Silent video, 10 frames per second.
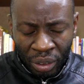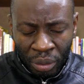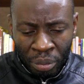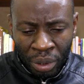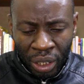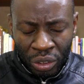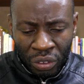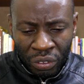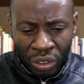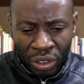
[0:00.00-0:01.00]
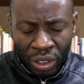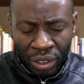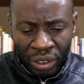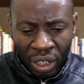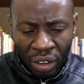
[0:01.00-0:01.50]
Blood of
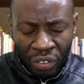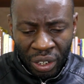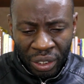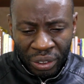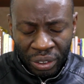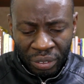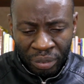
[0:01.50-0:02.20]
Jesus, cover us.